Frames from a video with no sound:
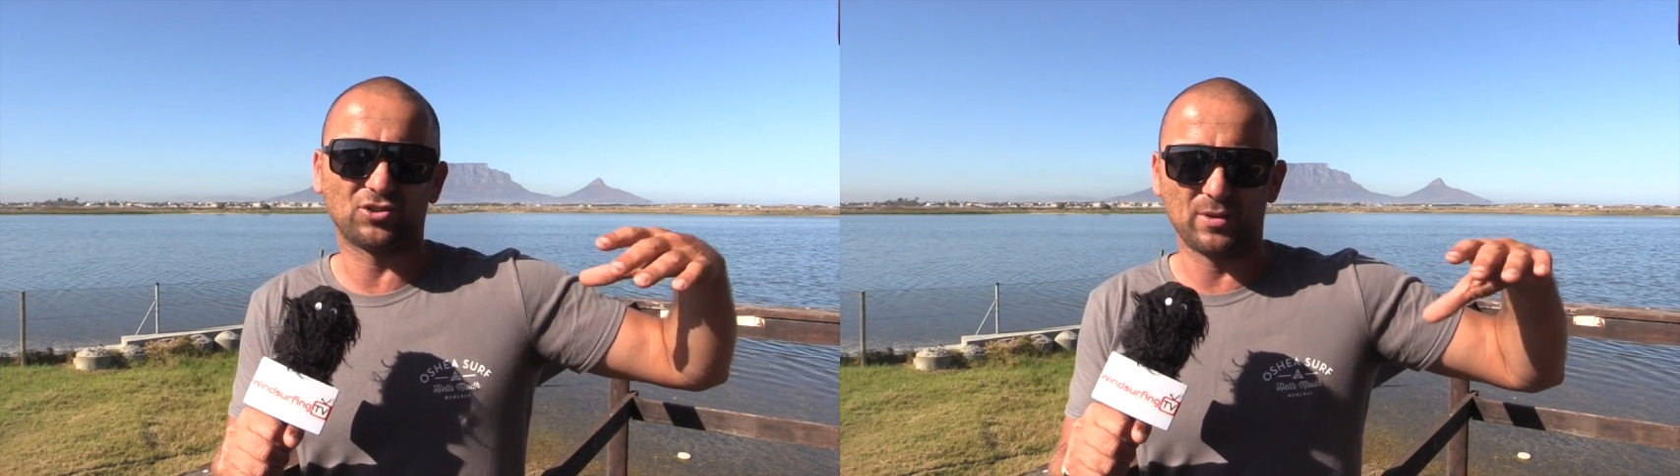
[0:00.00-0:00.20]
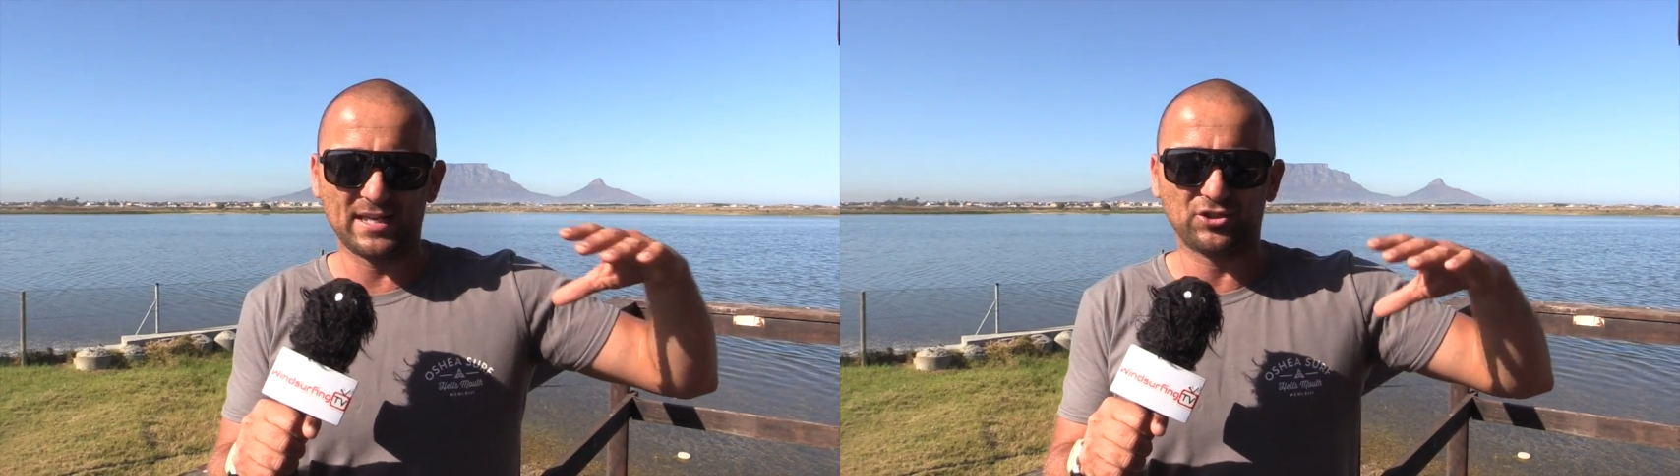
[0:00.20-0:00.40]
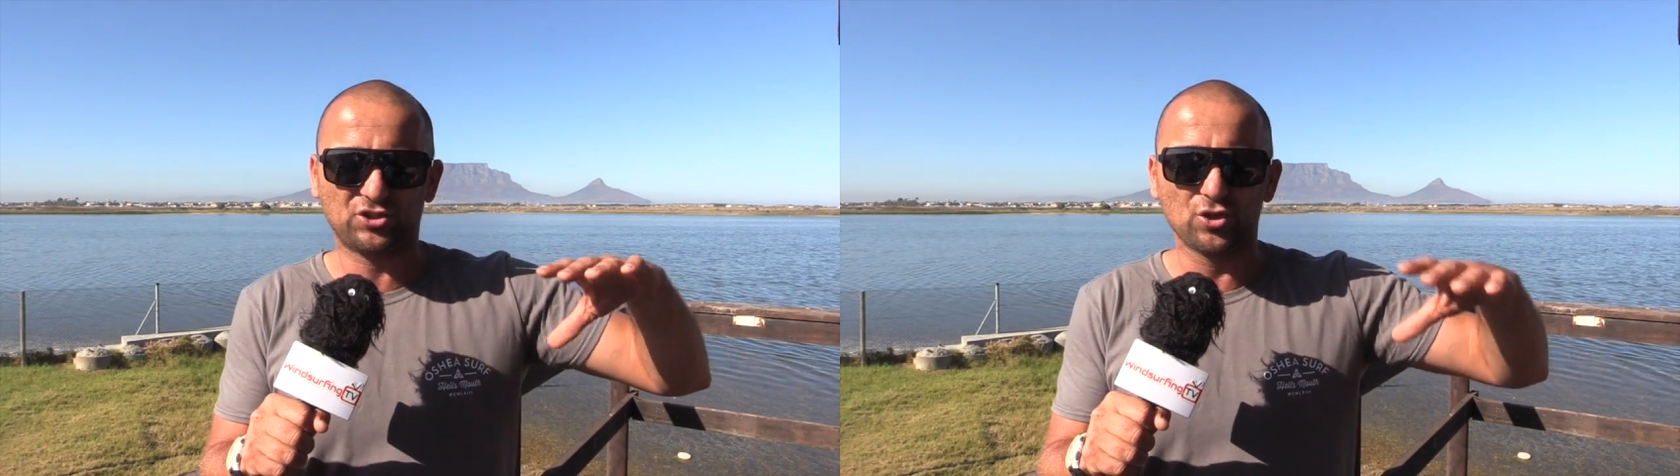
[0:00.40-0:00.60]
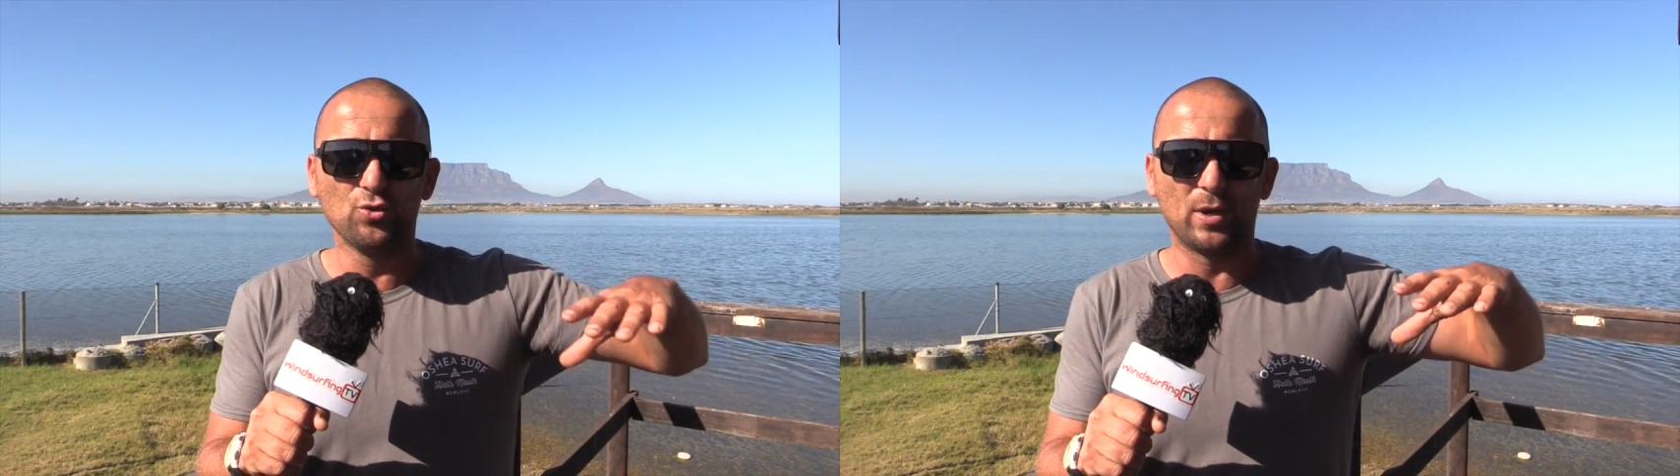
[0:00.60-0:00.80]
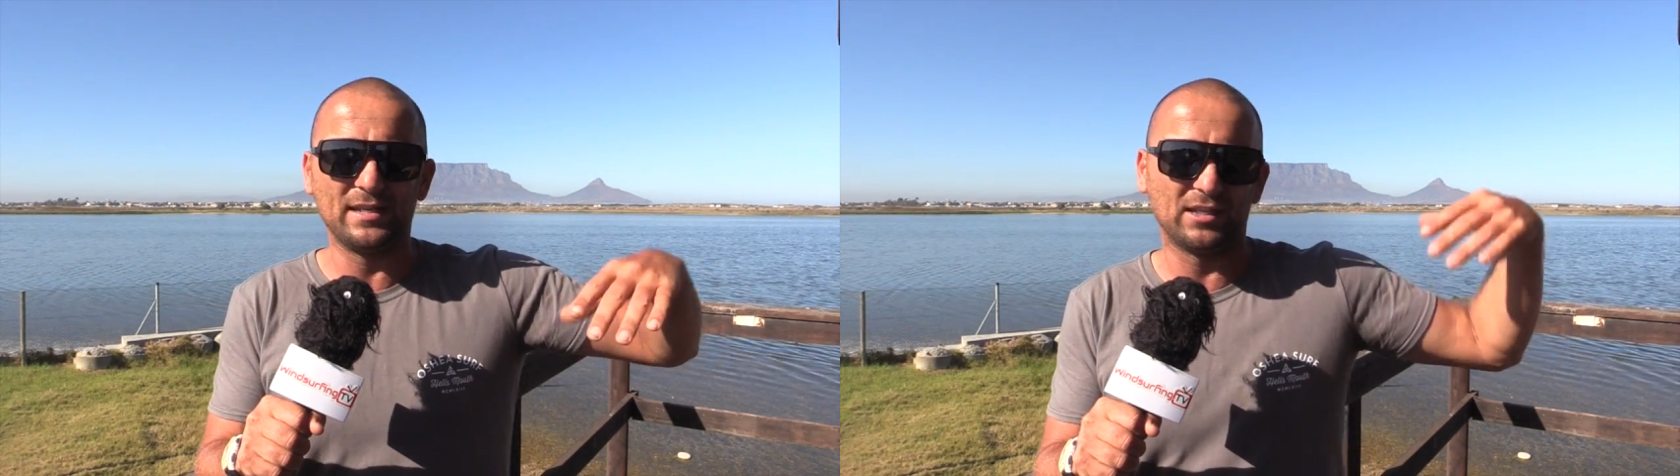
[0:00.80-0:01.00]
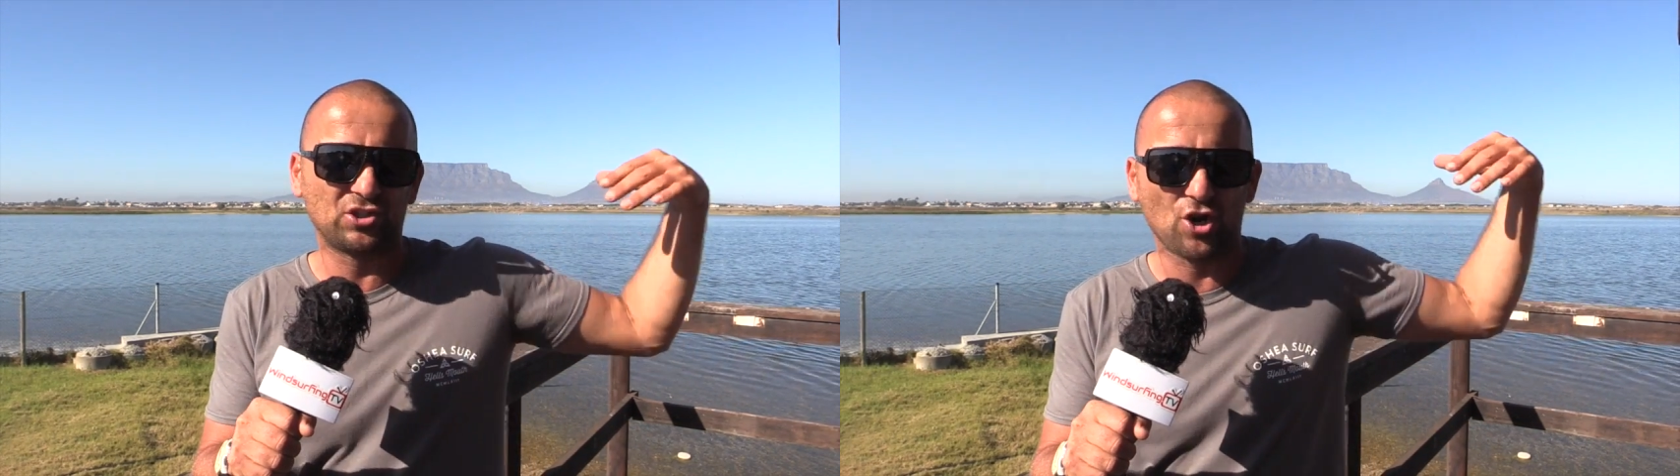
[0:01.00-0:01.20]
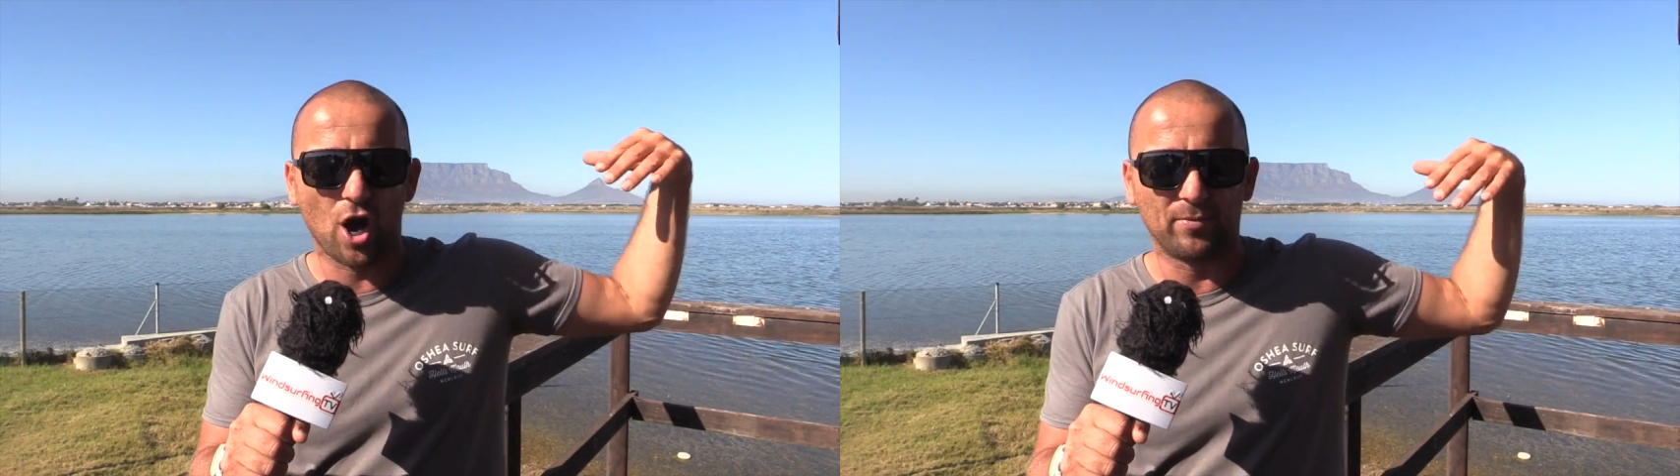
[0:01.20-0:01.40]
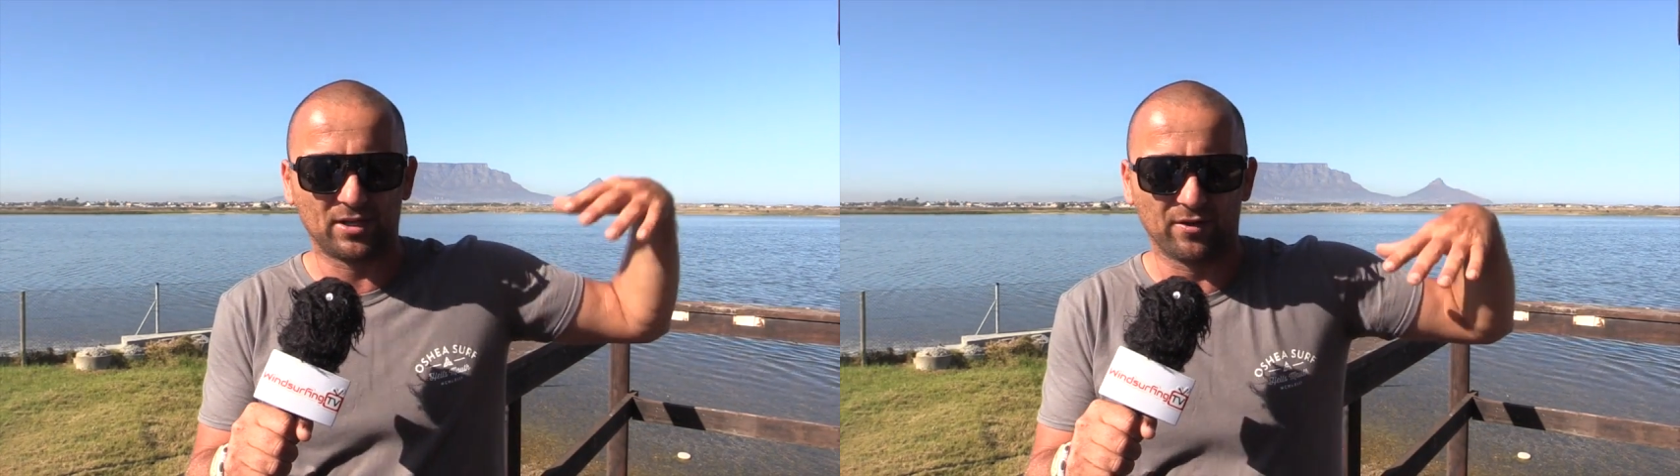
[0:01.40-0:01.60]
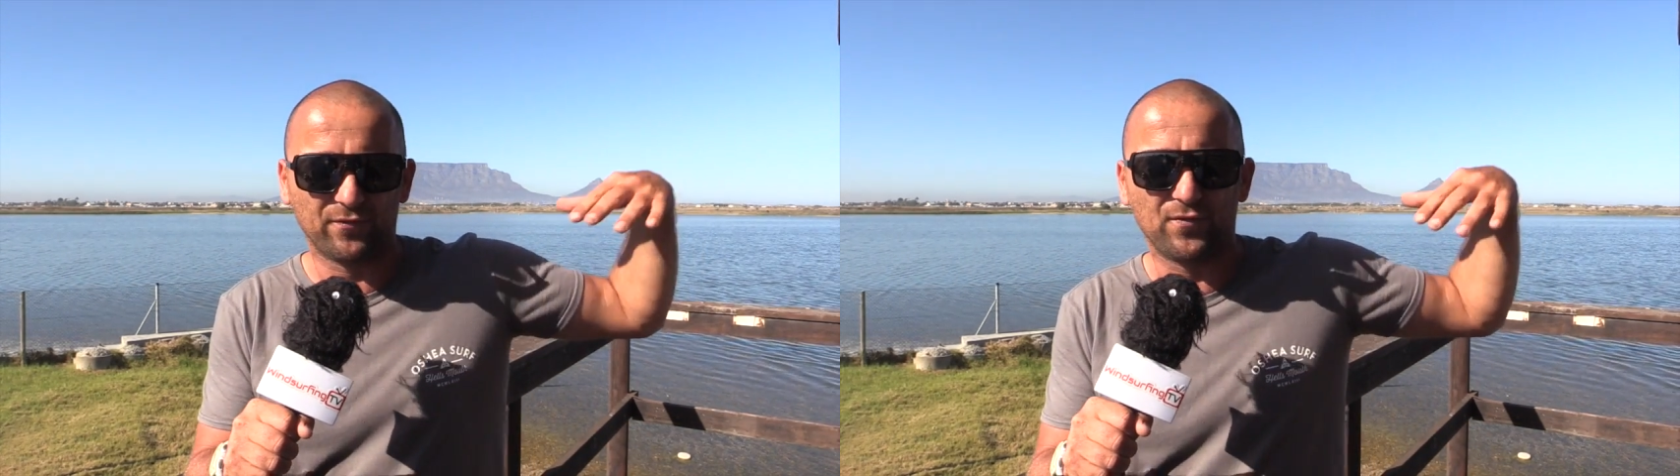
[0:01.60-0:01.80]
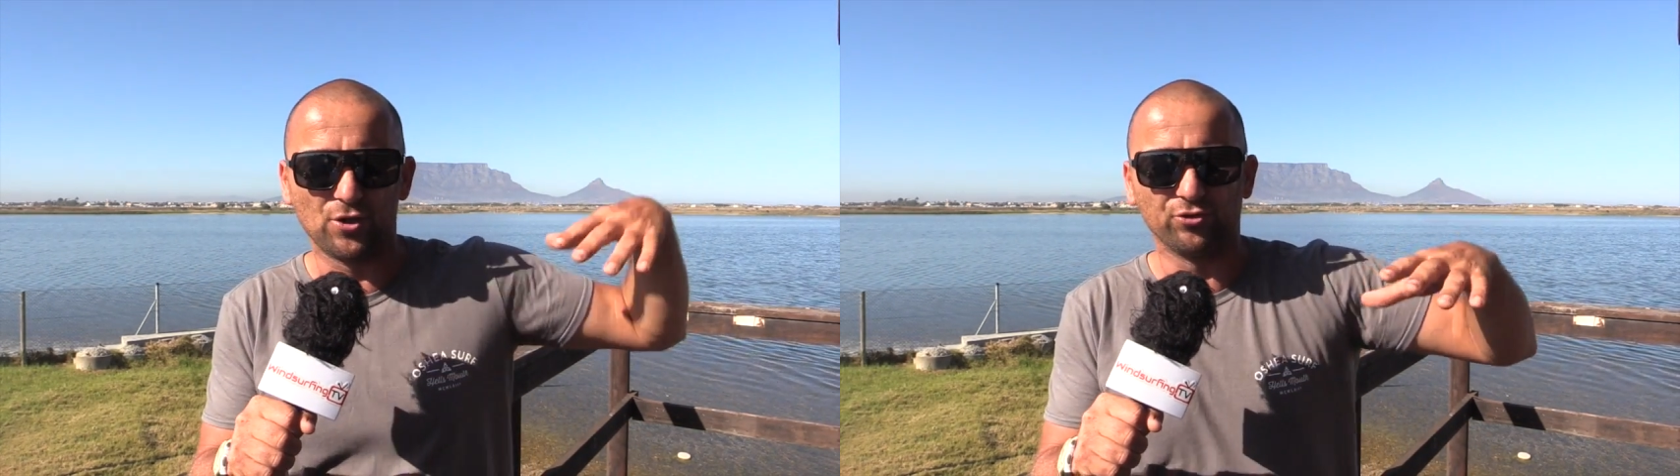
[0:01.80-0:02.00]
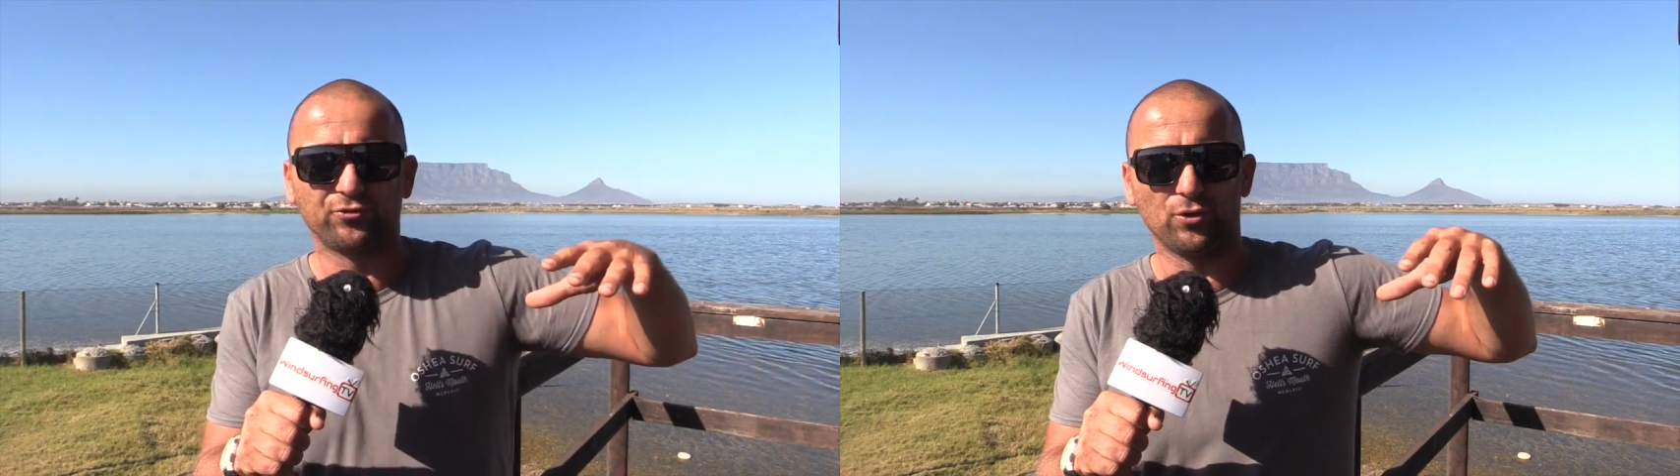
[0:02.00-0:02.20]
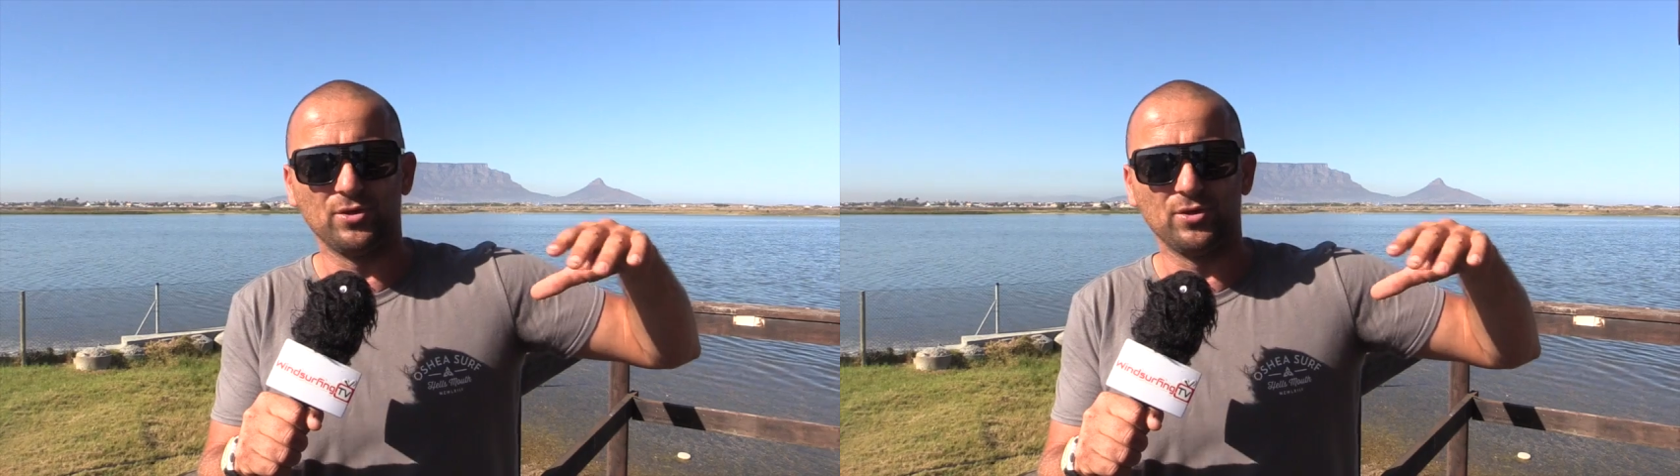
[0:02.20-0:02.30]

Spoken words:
So when it gets too windy in Scarborough, it kind of funnels through.